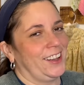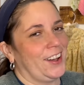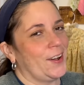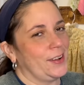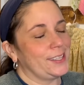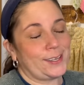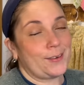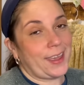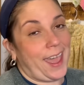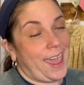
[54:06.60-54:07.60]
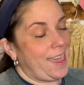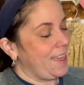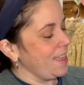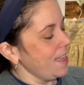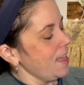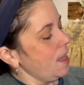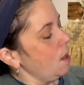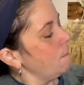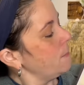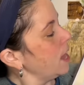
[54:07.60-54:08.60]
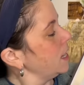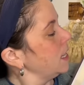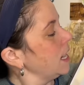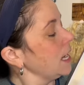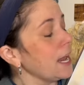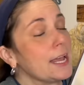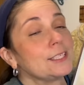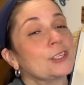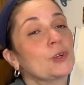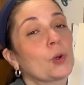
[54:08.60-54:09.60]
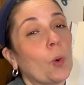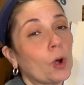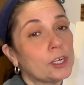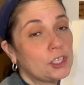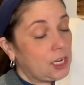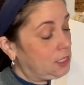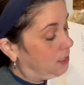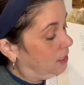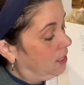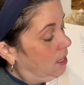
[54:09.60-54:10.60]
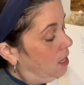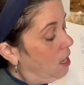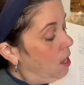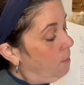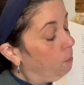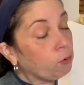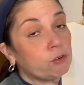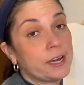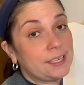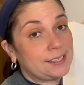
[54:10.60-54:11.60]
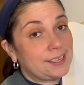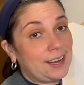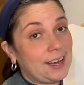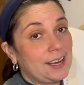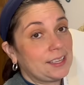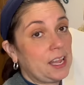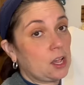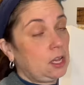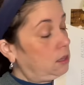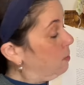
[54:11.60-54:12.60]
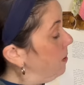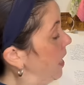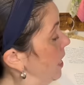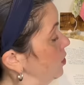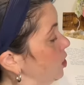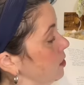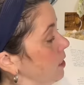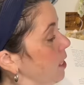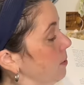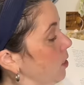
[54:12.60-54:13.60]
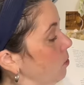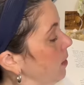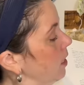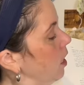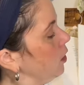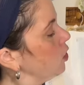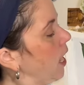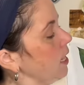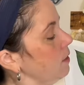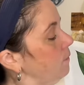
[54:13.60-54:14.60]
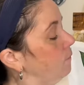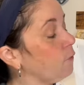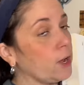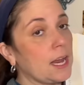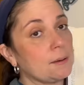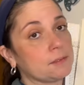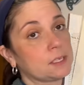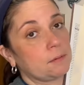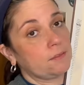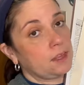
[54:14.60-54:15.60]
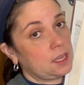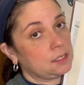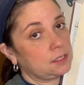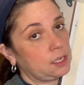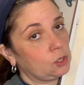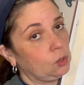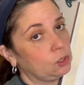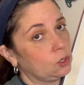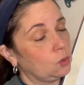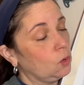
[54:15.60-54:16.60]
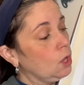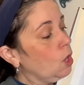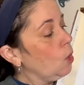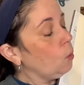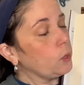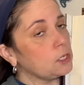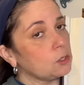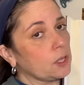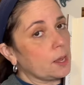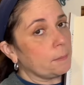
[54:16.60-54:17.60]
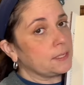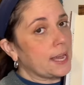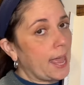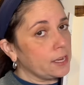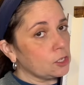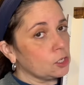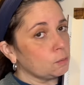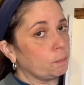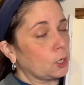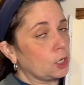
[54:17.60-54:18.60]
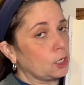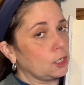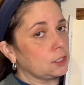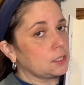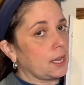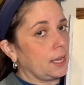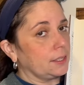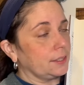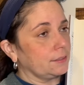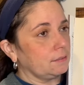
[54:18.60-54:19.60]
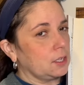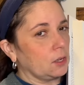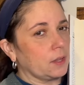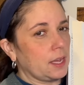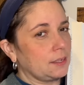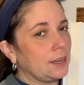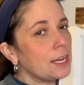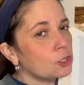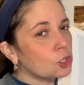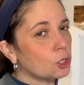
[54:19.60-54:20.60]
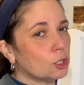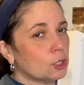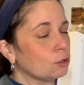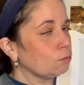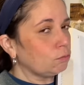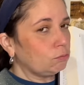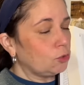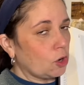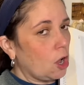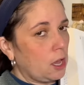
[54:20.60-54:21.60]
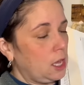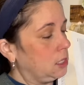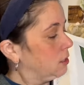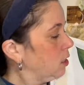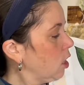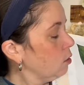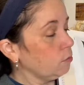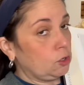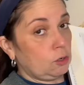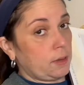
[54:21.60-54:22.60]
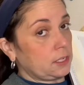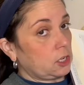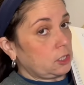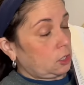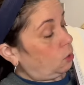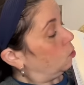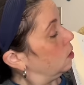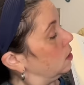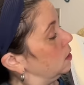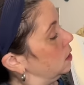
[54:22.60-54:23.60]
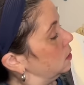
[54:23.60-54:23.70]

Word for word: So it's okay but it has gorgeous prints in it, like the pages. And I'm like, oh my gosh, I can frame some of these because I told you we do like botanicals, birds, and you know, like nature drawings in our room as our decor.